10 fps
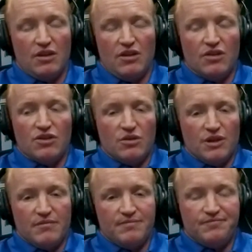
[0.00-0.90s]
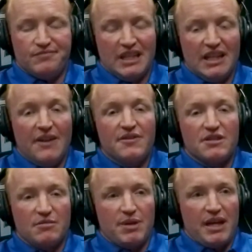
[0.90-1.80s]
You're doing
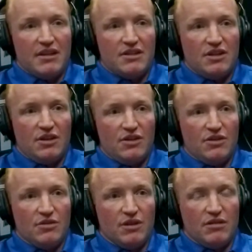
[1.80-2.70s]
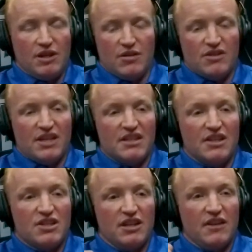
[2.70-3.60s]
lifts of base, you're doing,
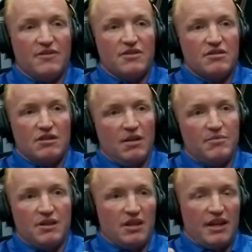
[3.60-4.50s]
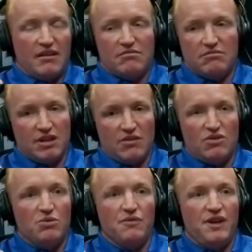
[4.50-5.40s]
6-inch lifts up to like,
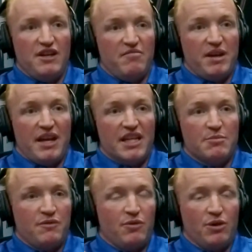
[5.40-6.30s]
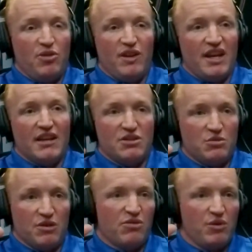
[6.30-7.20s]
2 feet of base before you even get
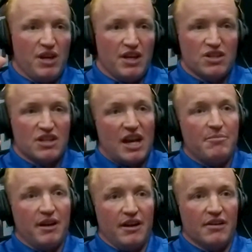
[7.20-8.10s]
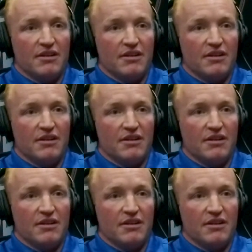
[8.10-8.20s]
to a 3-inch top layer.